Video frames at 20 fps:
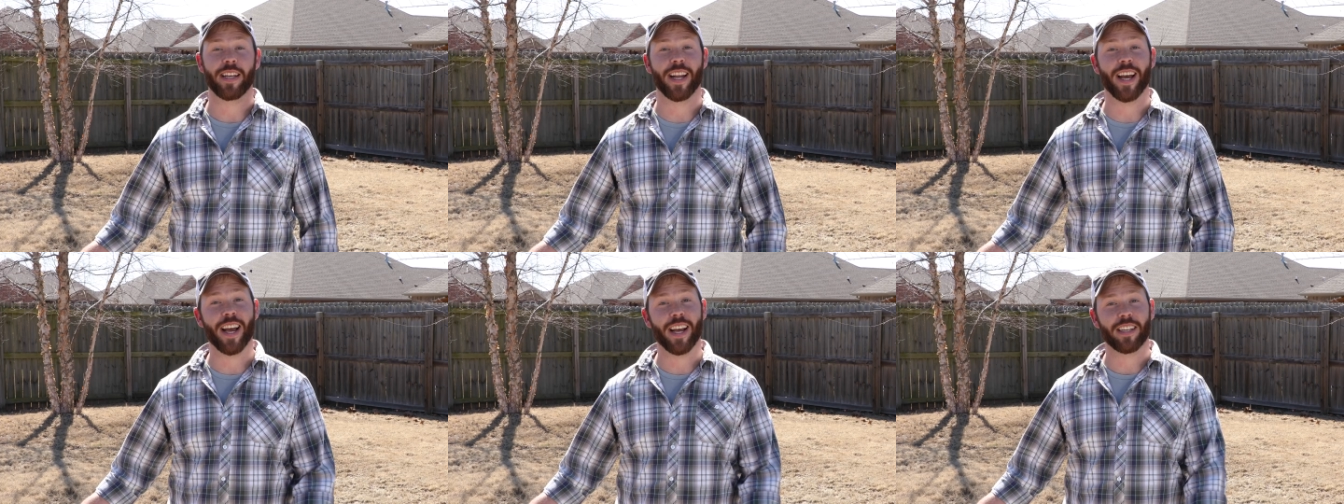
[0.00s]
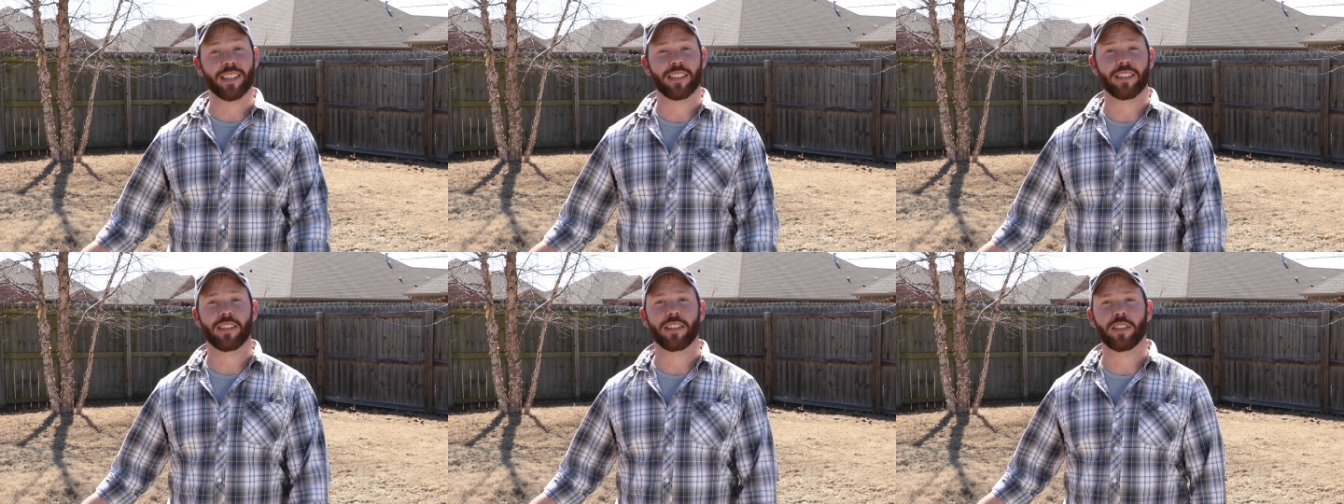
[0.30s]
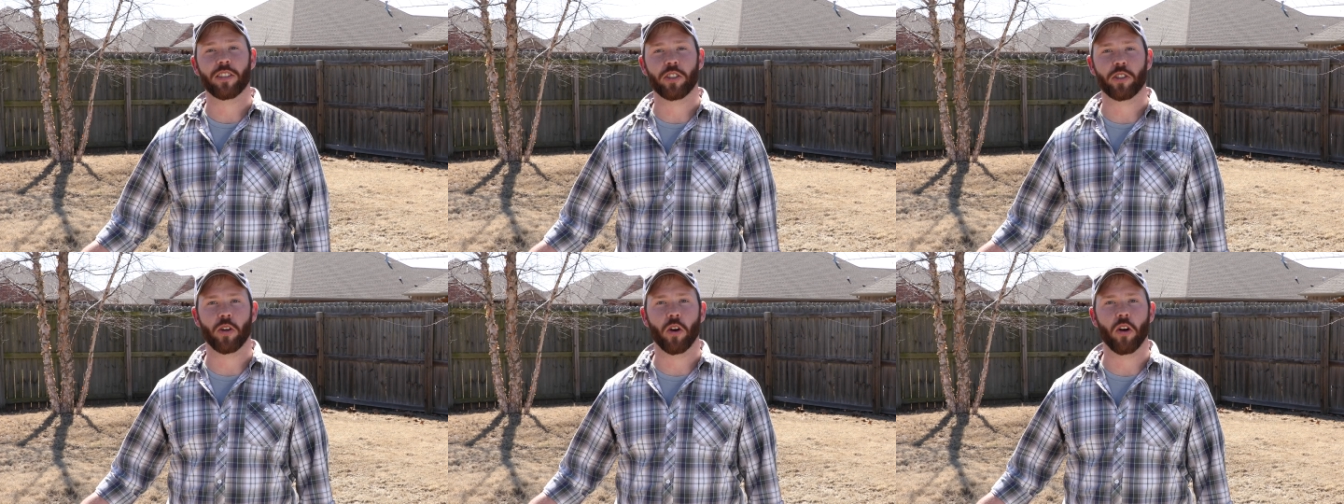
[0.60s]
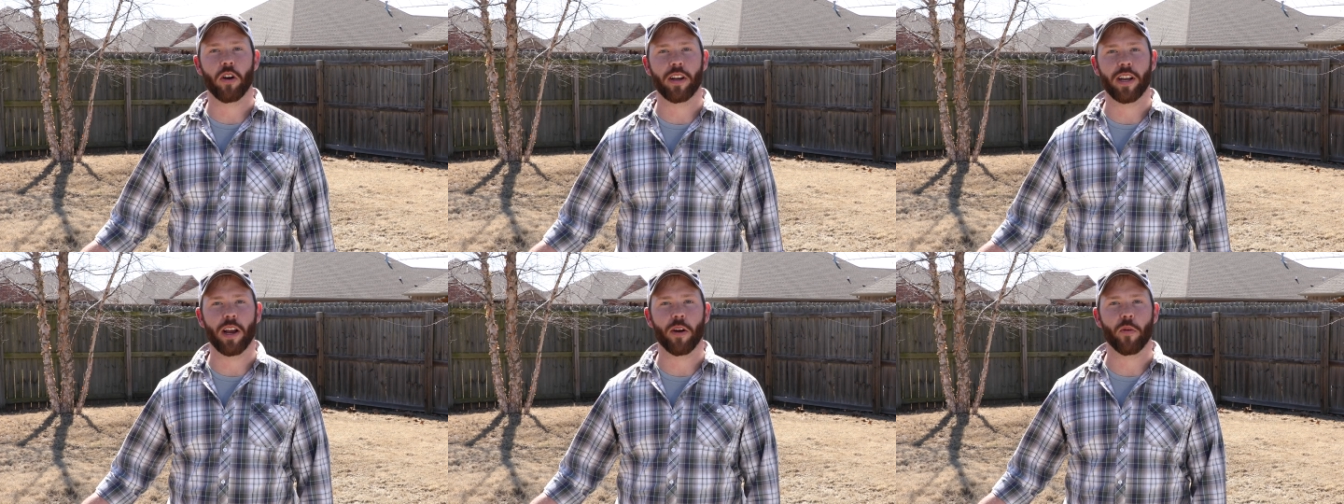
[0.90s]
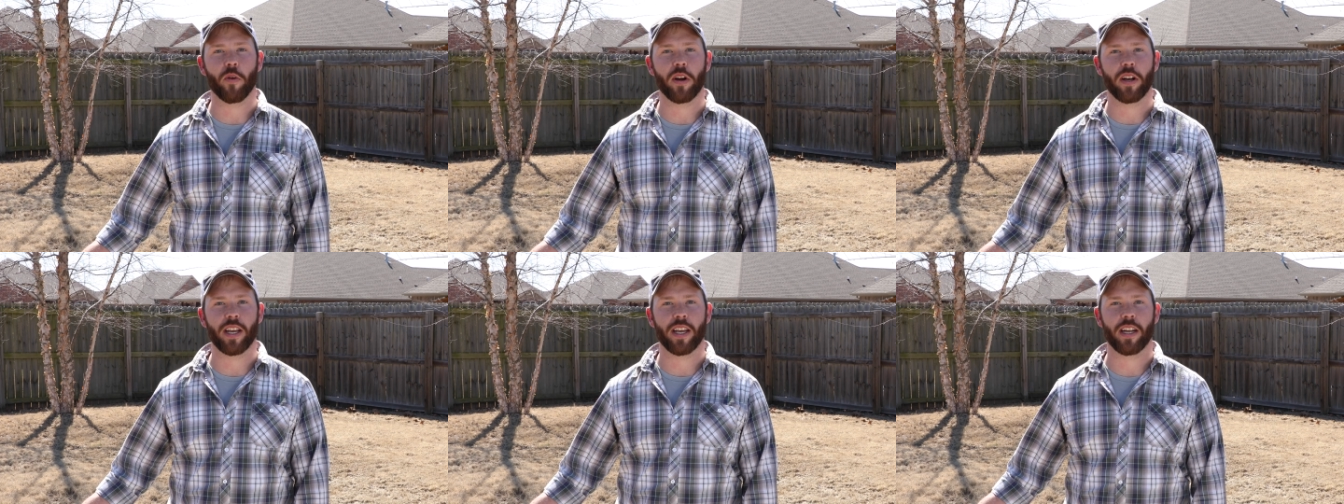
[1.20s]
Next, starting at
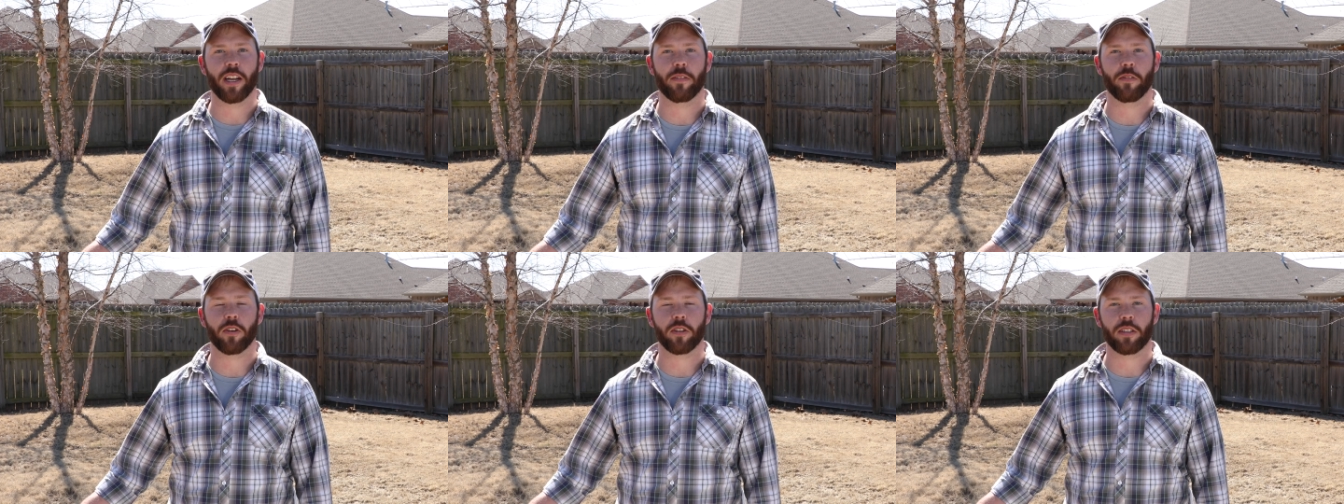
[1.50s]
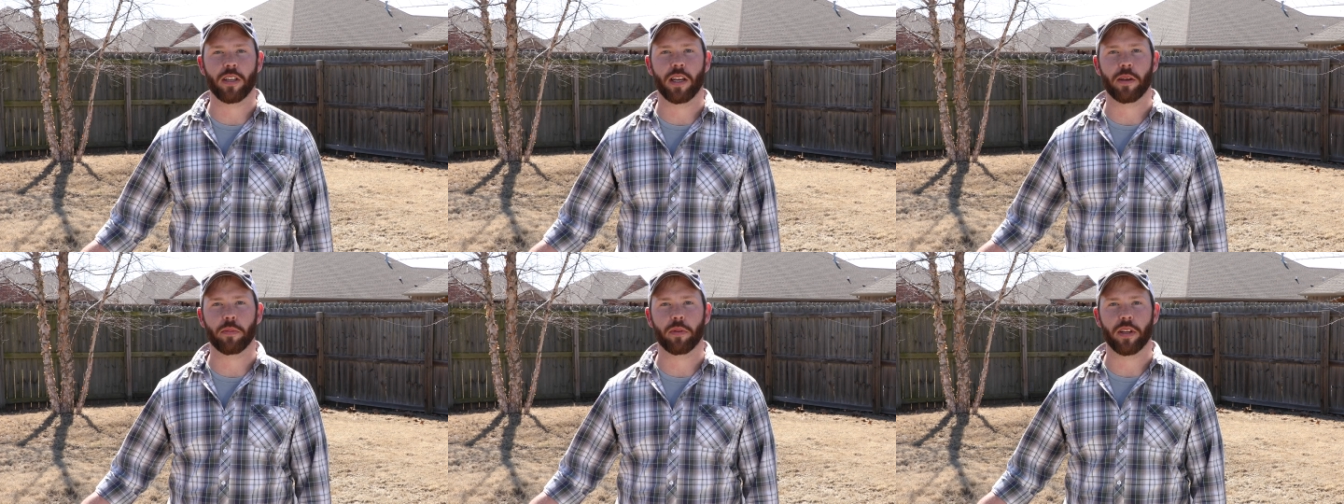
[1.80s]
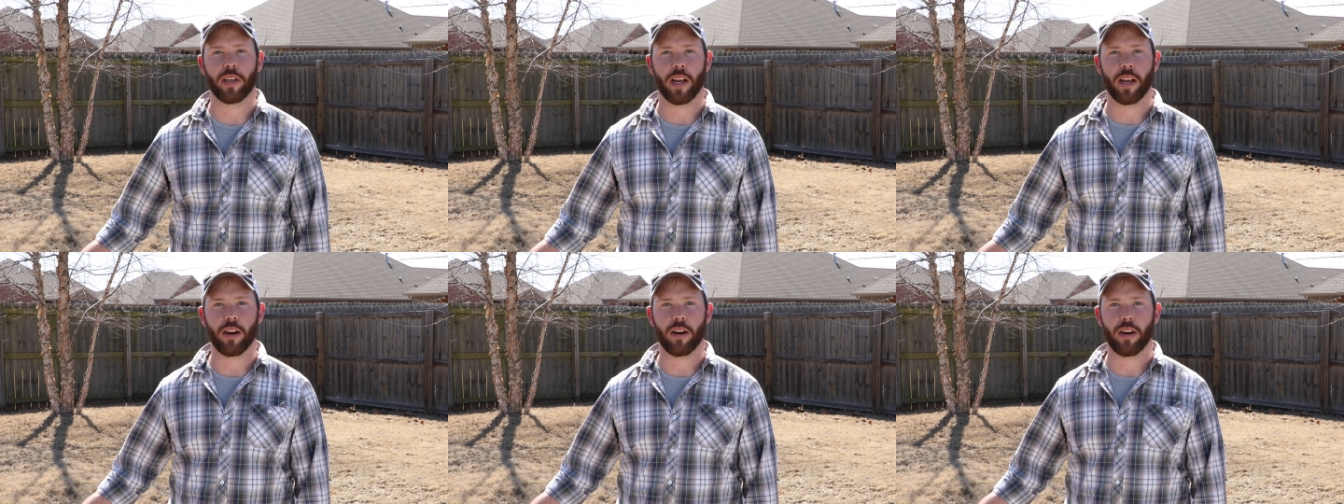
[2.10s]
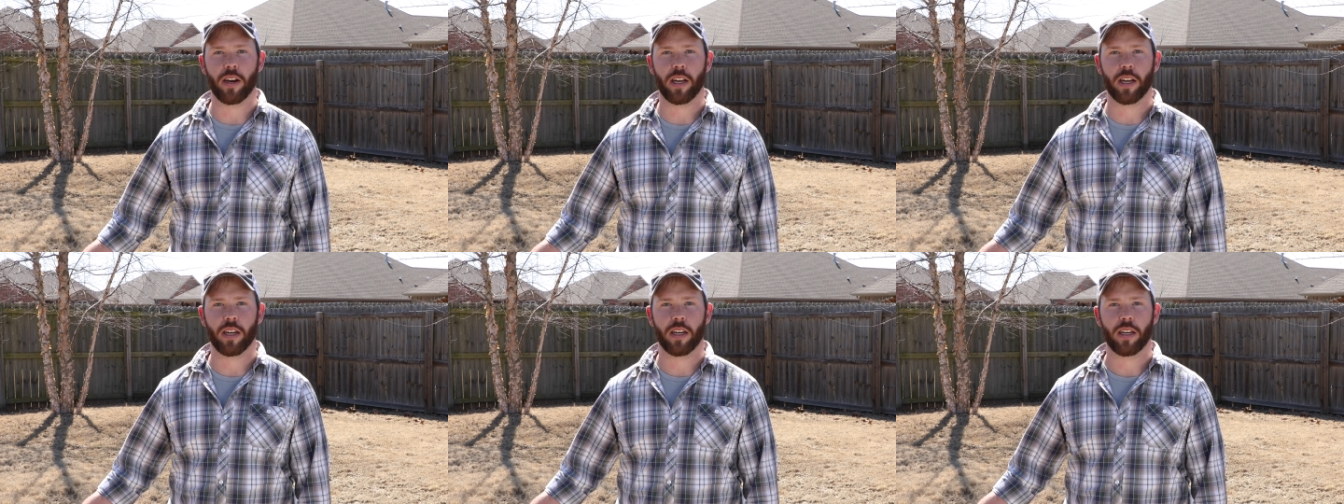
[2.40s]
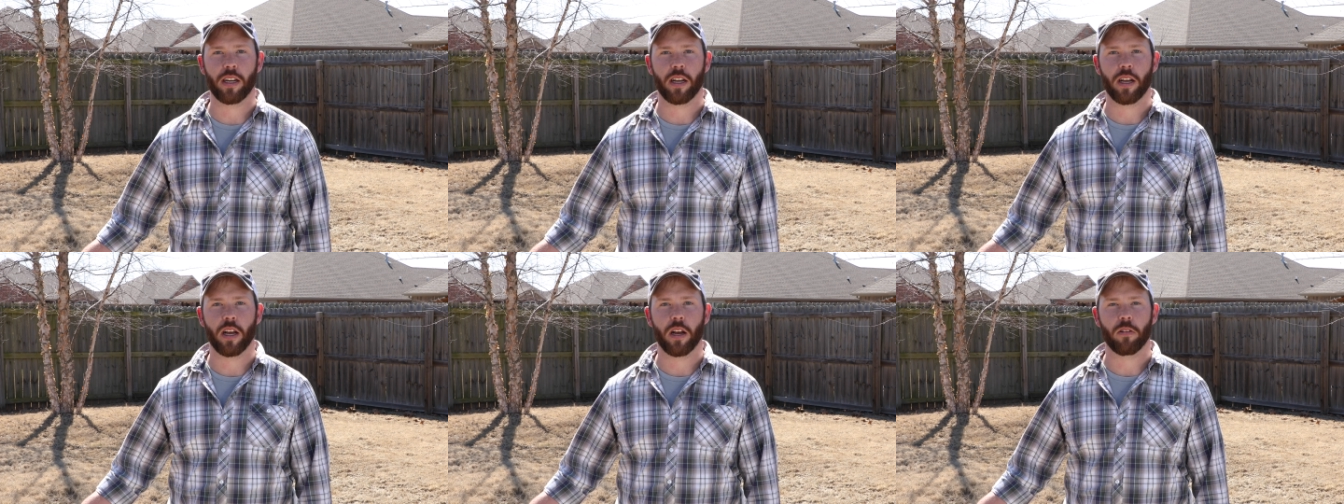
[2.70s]
one end of your sampling area,
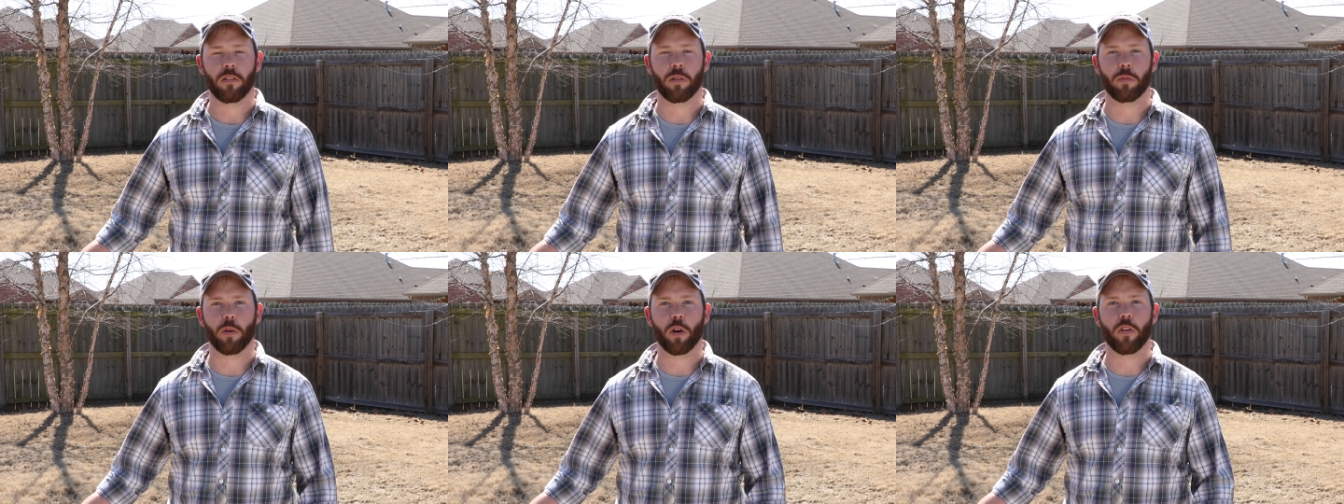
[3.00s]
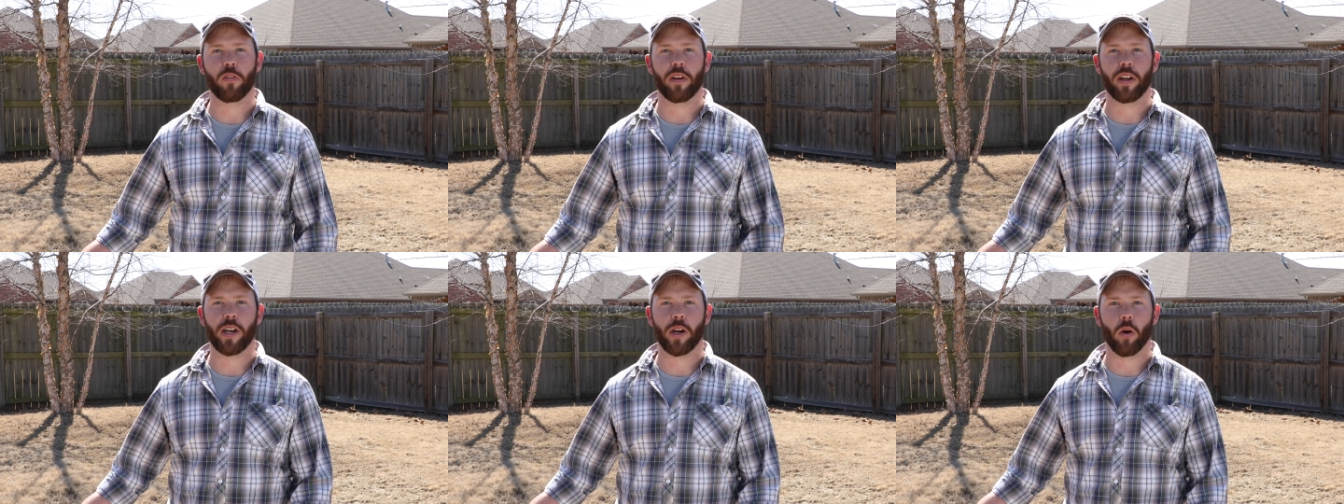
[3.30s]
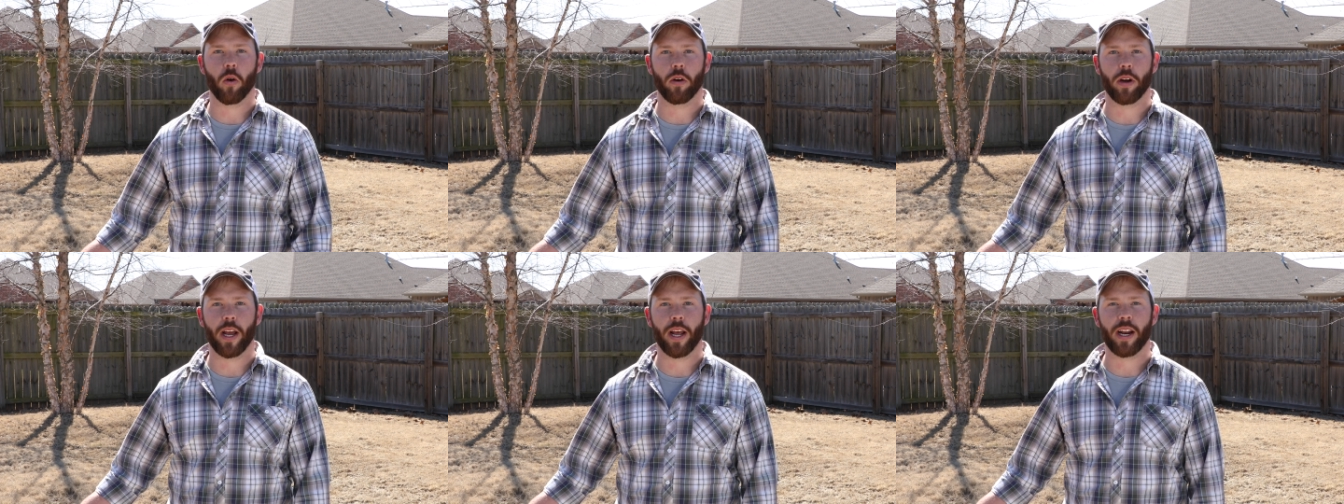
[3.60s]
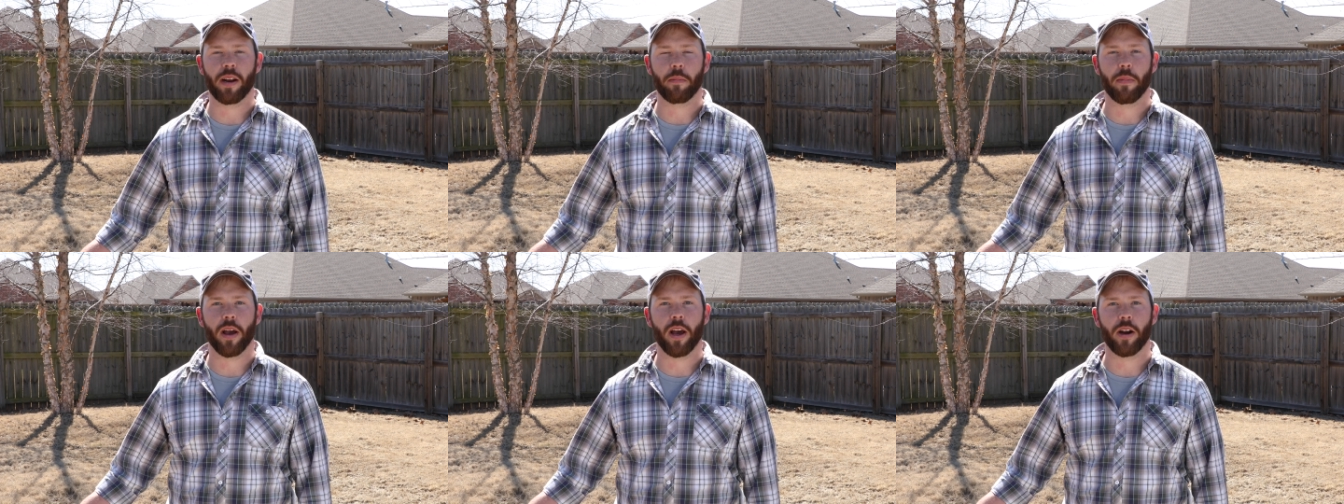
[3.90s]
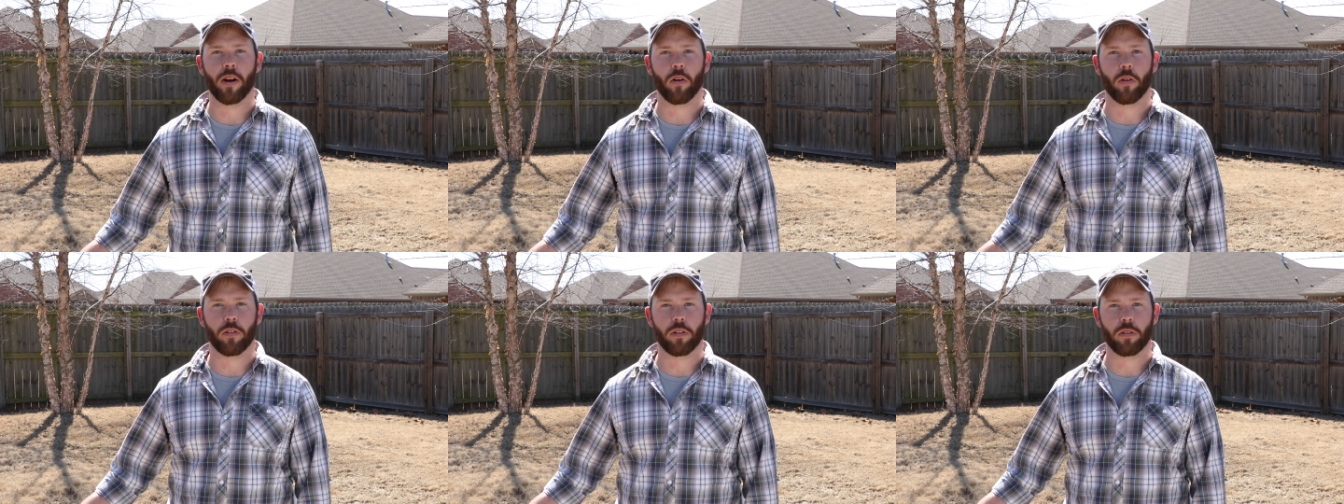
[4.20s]
remove any organic
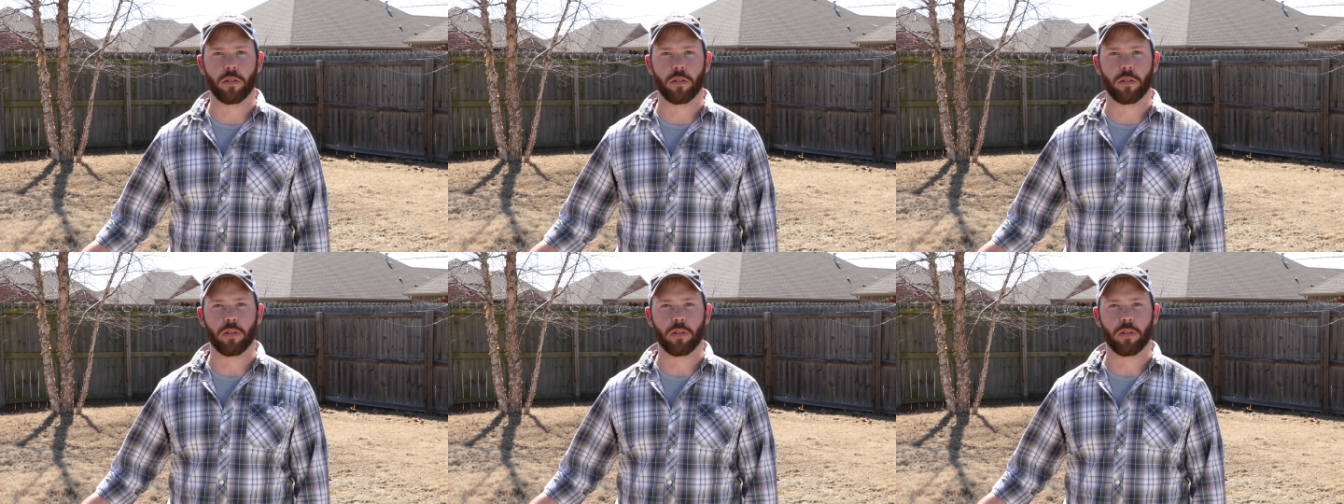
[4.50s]
matter or